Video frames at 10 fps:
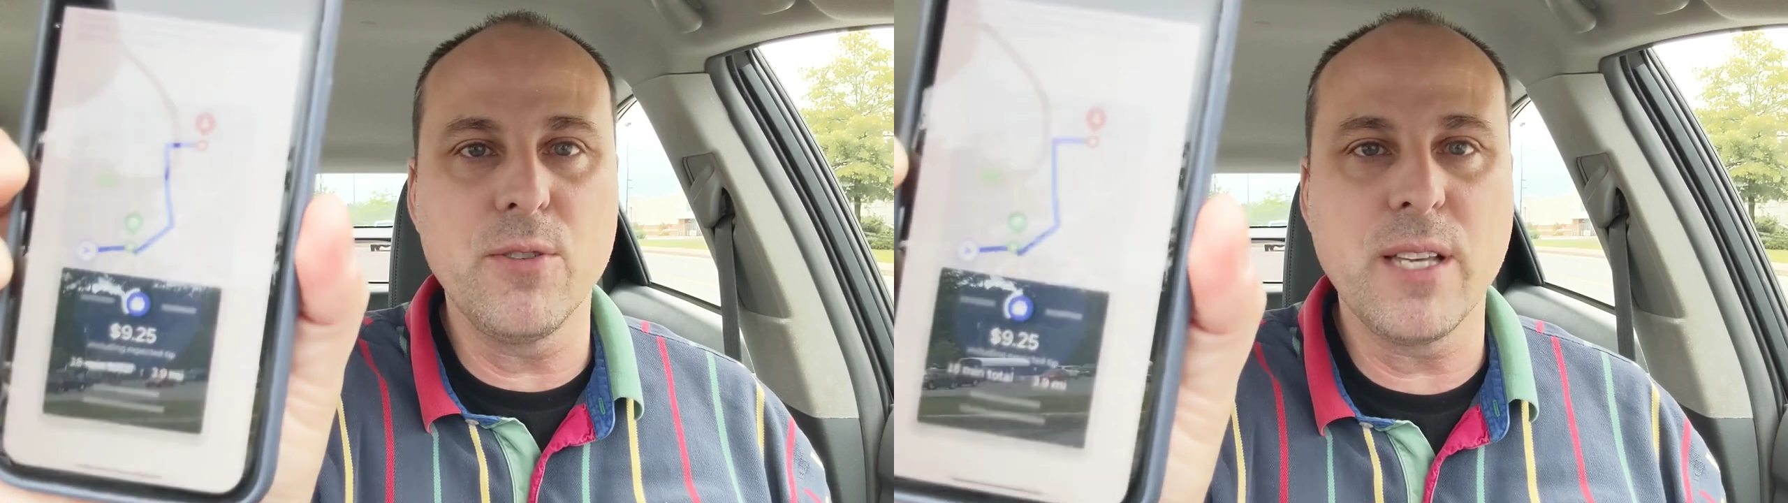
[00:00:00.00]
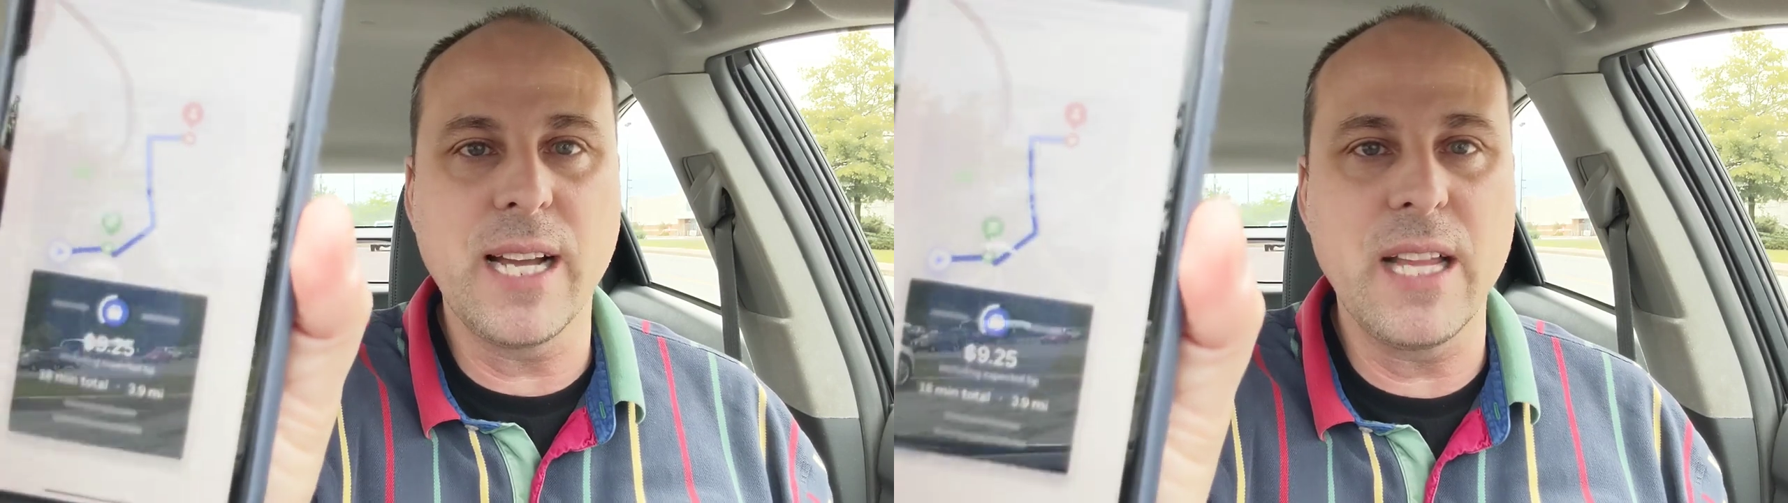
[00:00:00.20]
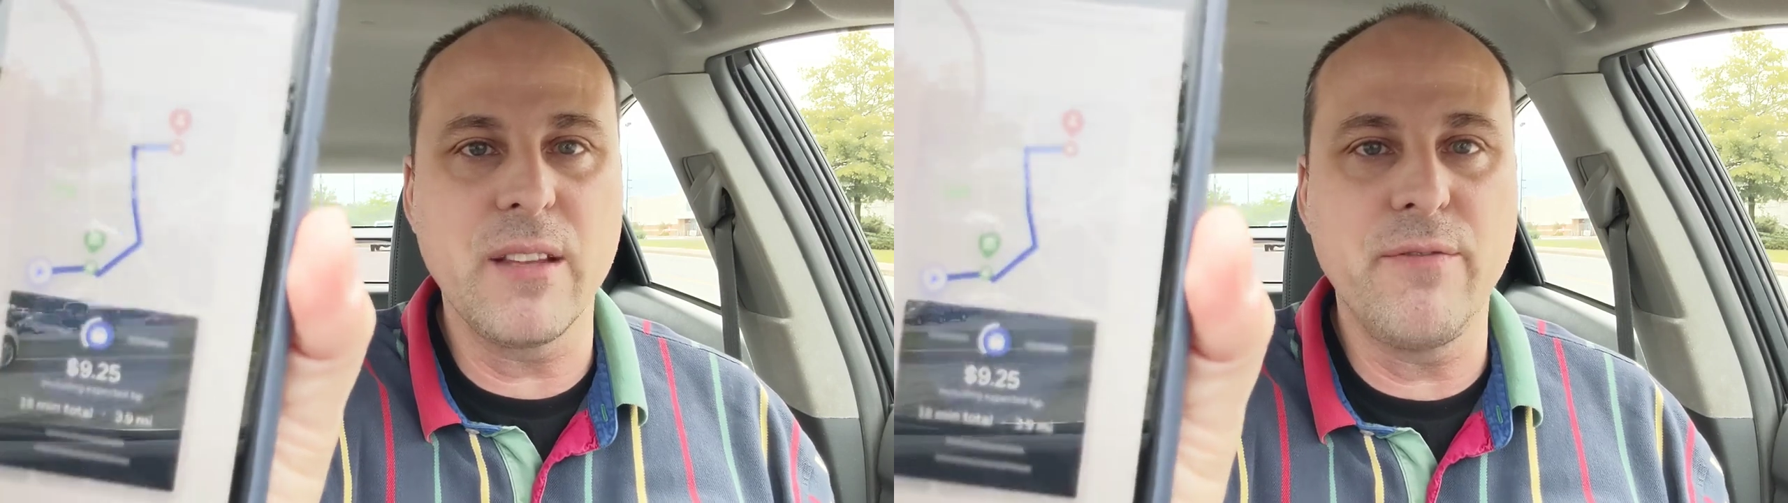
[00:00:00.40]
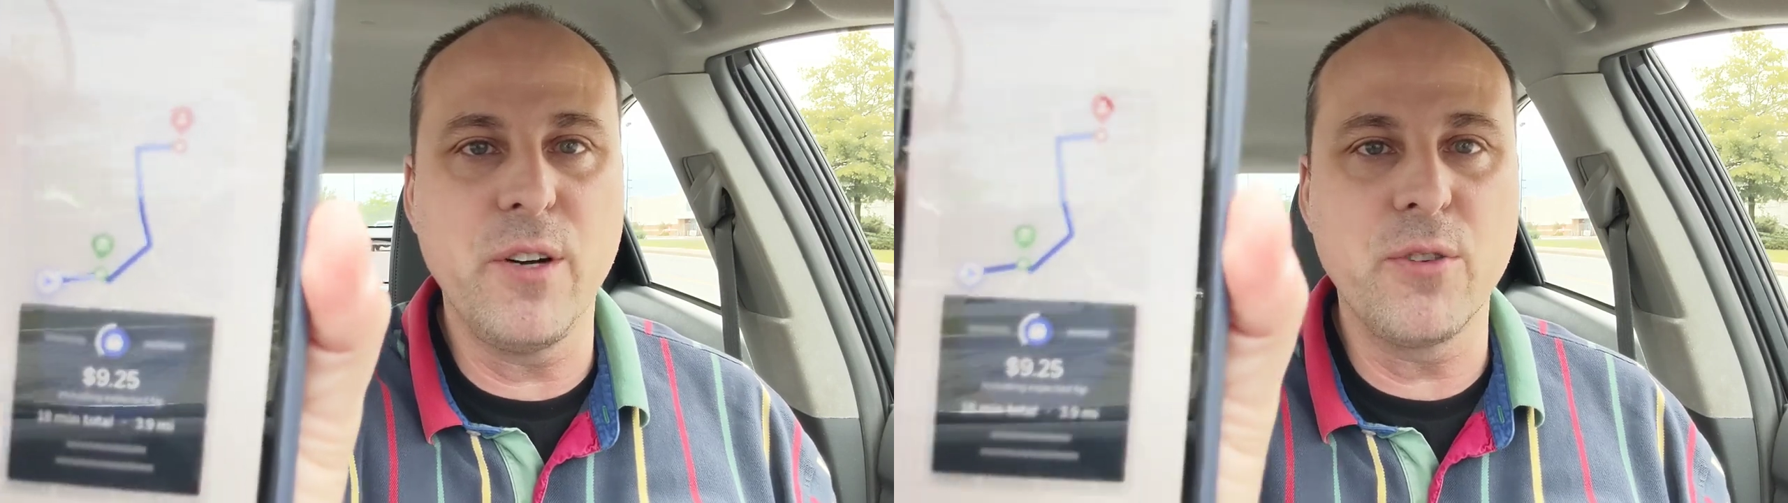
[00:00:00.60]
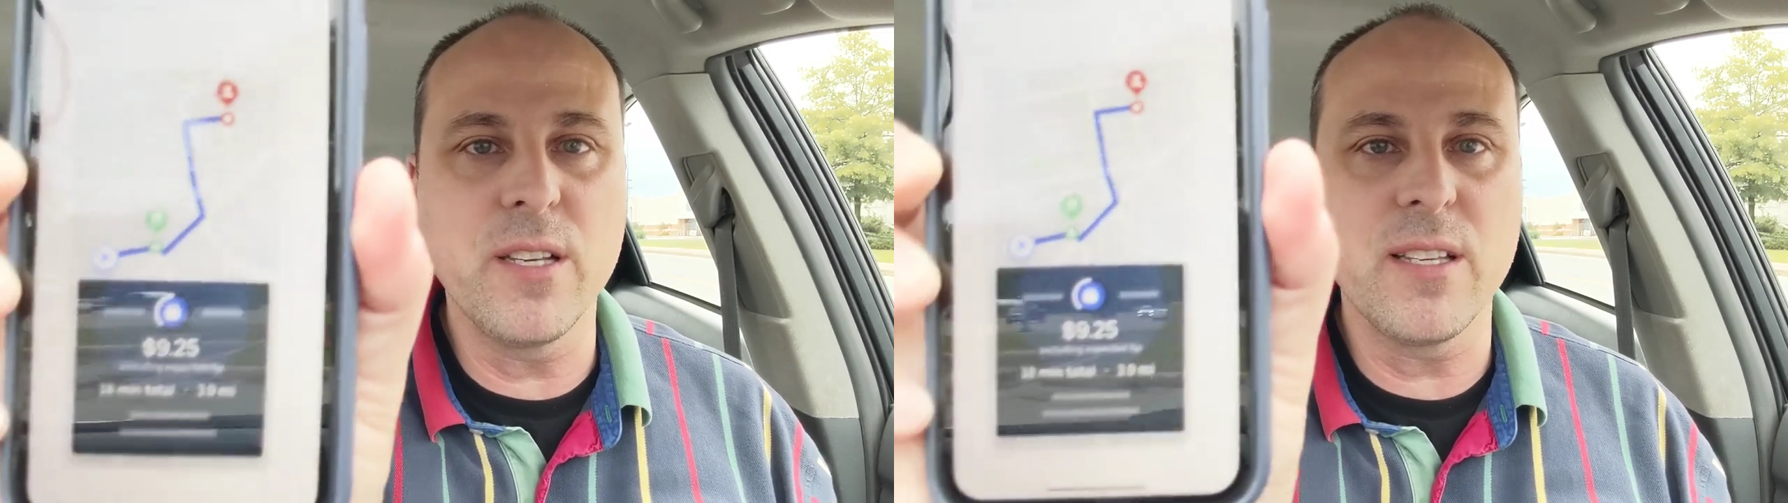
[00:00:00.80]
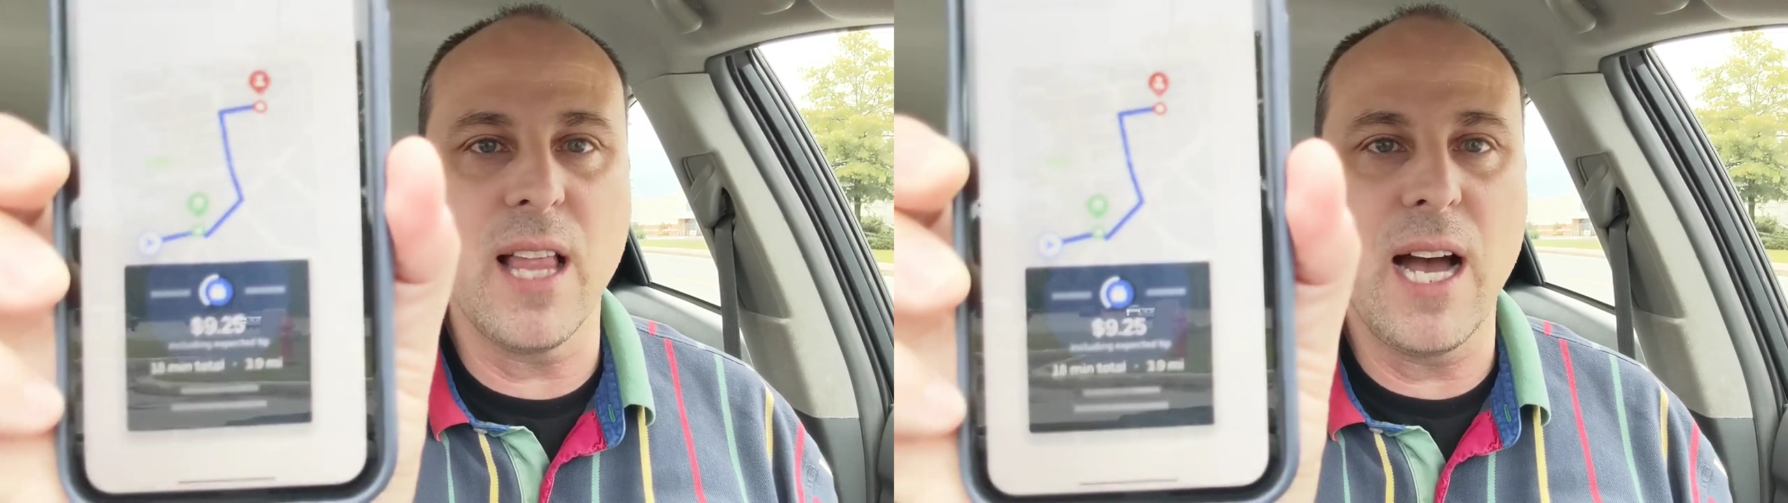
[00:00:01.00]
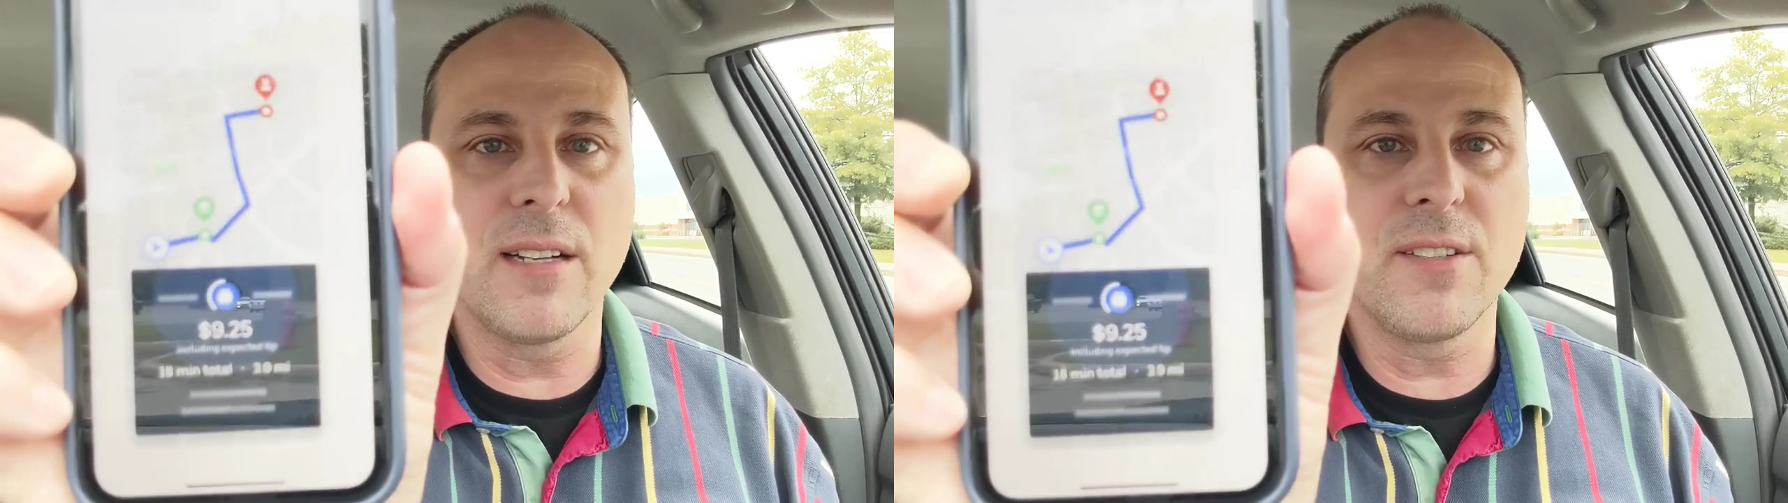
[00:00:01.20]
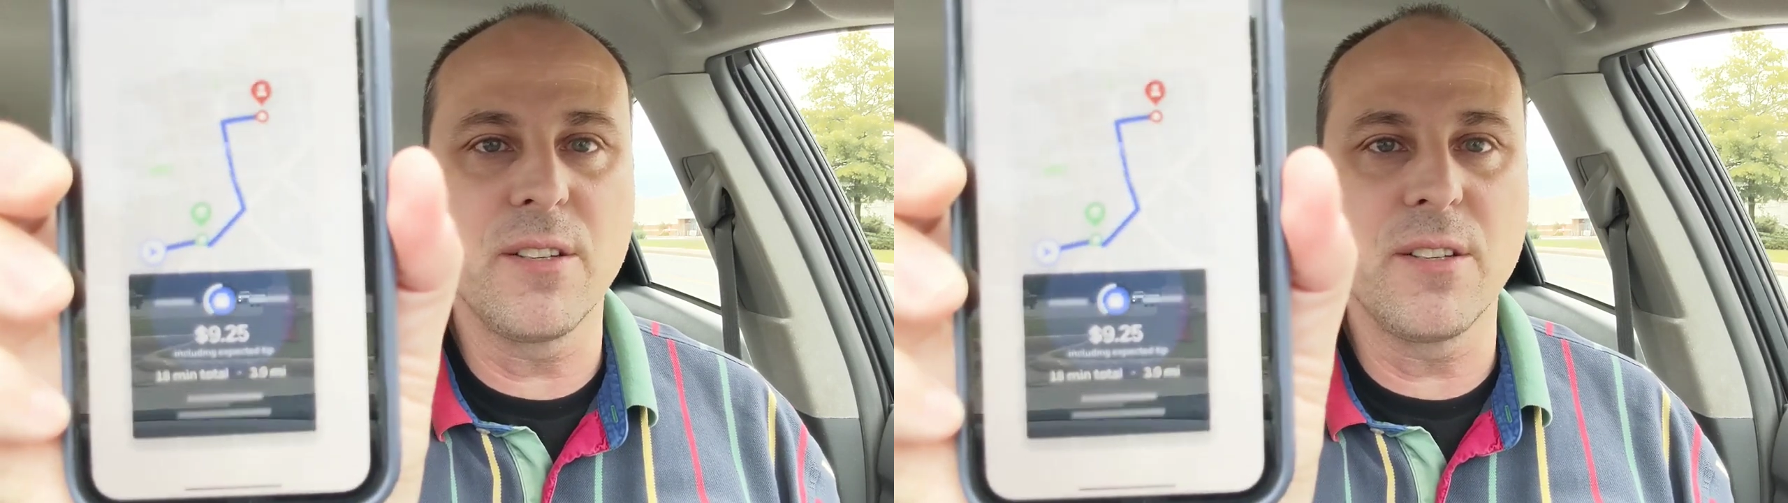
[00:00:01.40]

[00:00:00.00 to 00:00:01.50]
close, I got the focus locked,